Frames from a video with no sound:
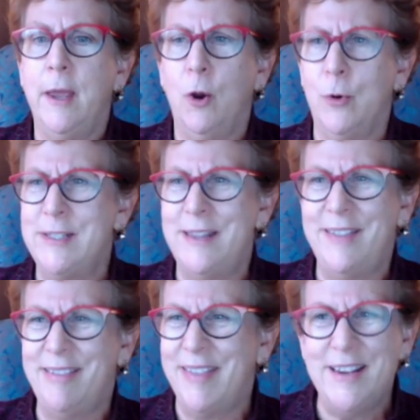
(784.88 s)
or is it
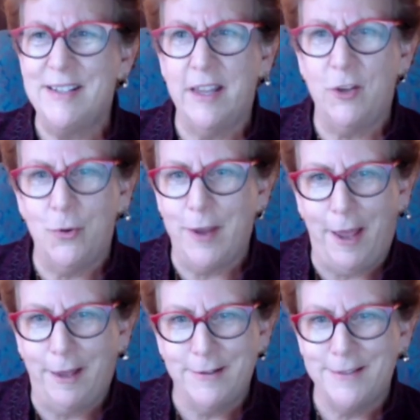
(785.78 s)
the things that you
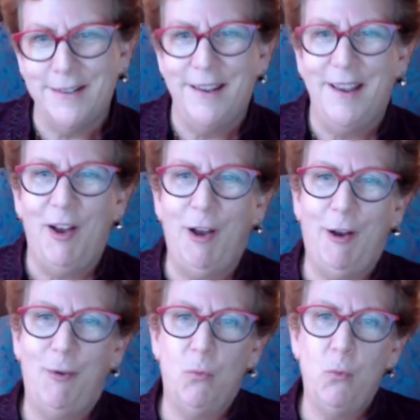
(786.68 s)
get?
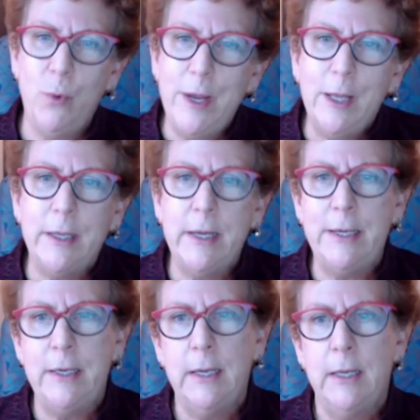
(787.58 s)

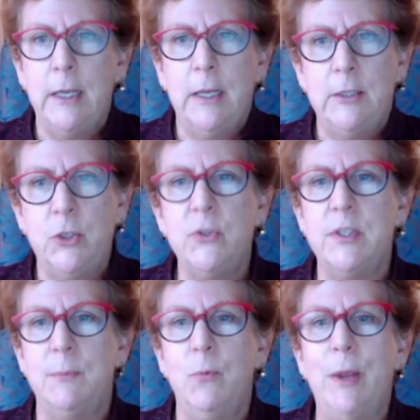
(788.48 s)
Really do
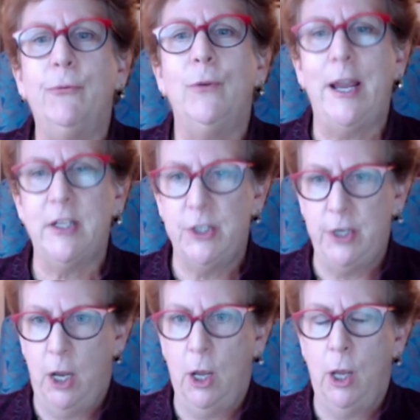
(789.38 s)
some
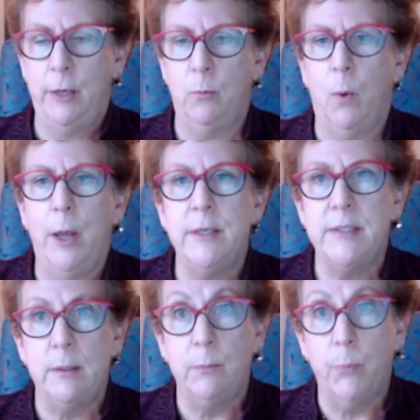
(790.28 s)
reflection on what
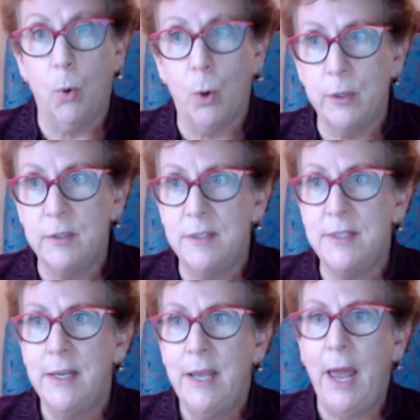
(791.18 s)
is
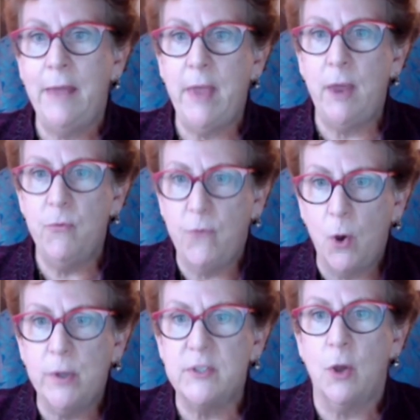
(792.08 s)
important and then
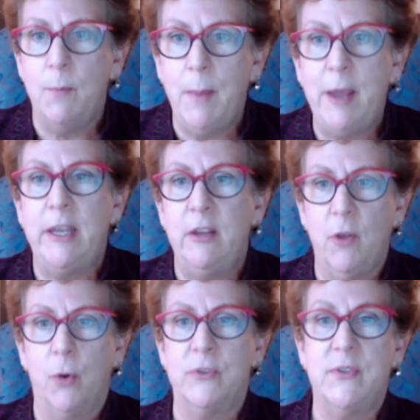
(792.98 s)
focus on making
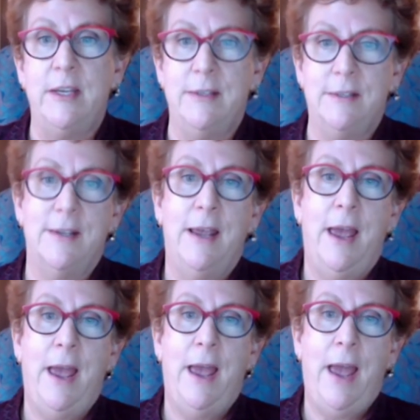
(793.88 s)
those things
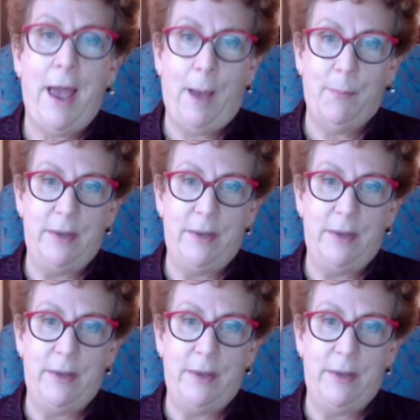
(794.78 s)
happen.